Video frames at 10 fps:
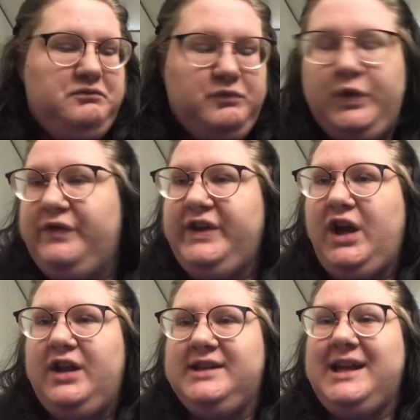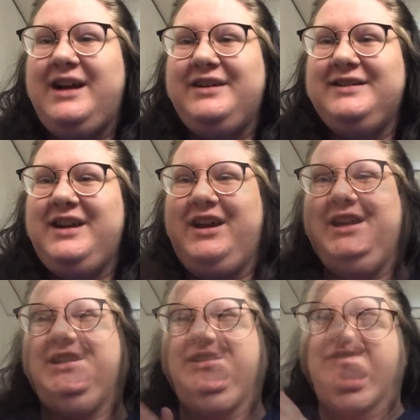we'll figure all this out.
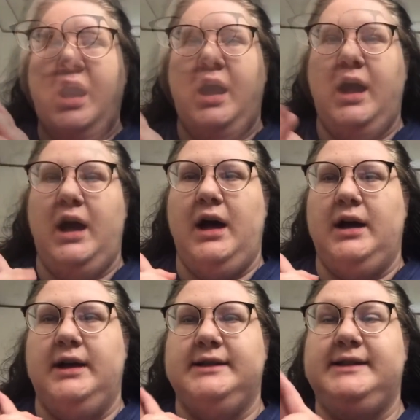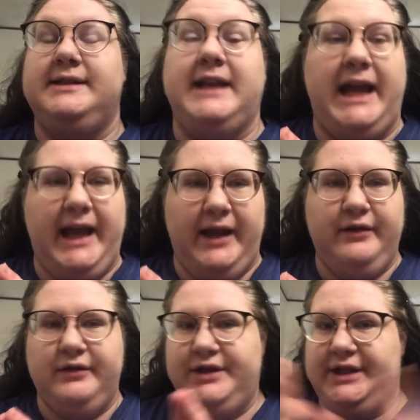Alright. Slight
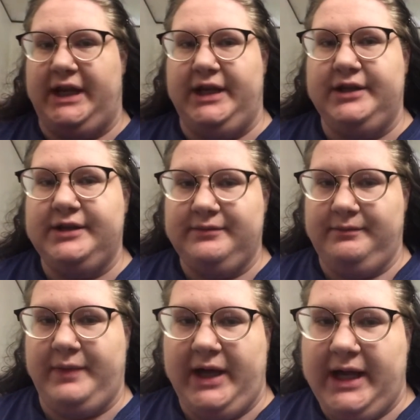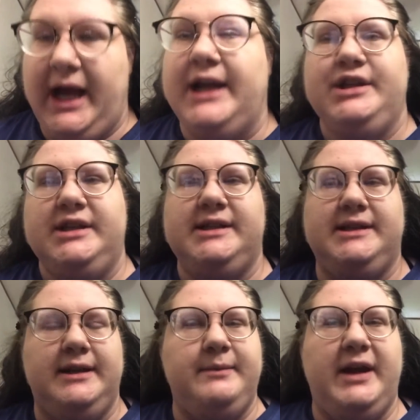angle change, but I just
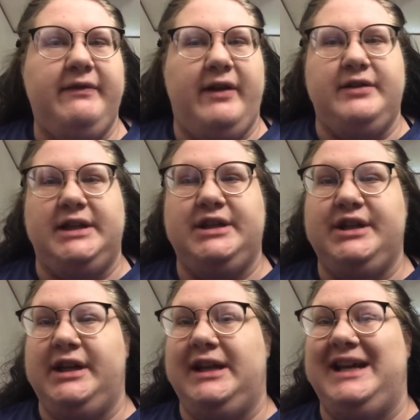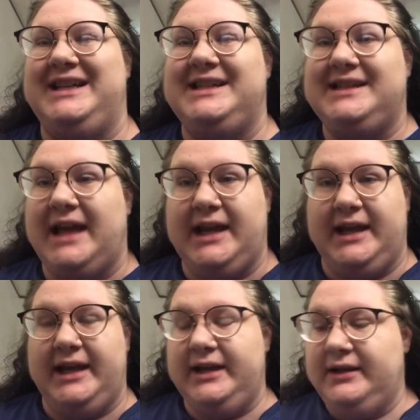did my foundation and I set
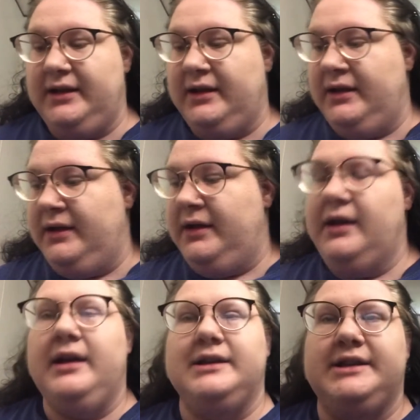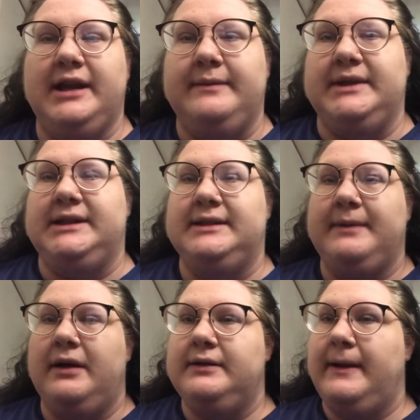it. Actually, I missed a
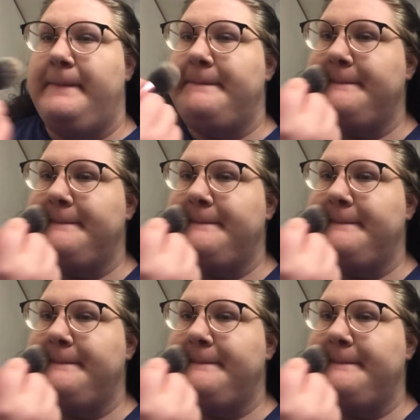spot. Hold on.